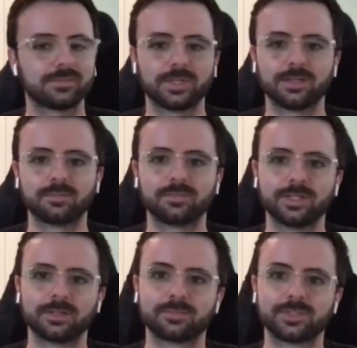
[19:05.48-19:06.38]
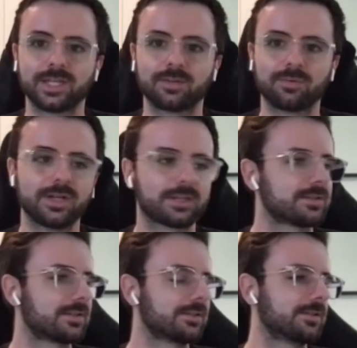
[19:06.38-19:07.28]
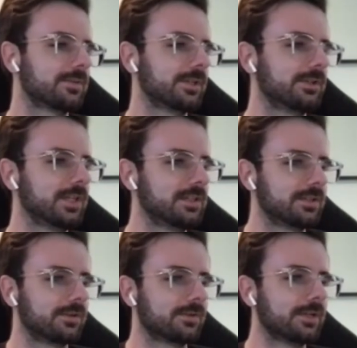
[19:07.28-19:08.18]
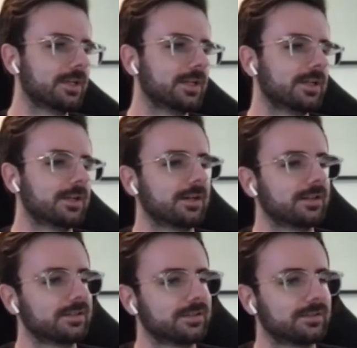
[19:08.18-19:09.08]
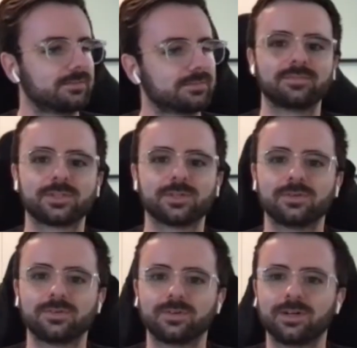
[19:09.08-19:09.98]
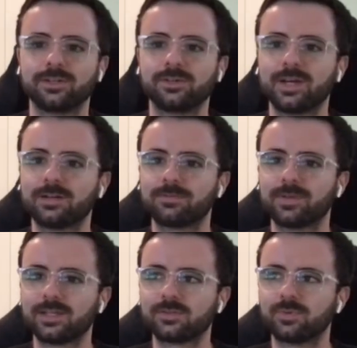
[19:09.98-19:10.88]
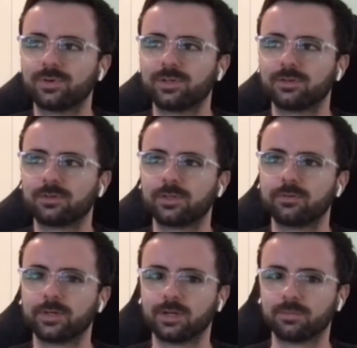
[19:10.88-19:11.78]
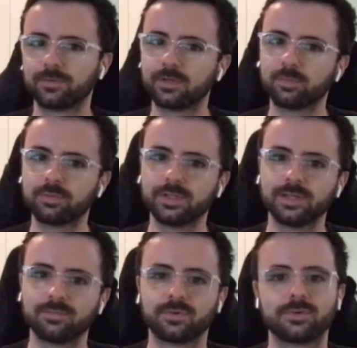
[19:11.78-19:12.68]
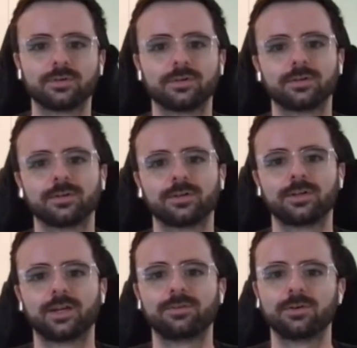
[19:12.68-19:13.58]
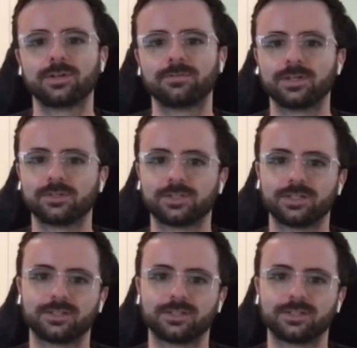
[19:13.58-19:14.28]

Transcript: and yeah, take breaks when you need to. So are you at a phase where you're gearing up for your prelim, or have you already finished it?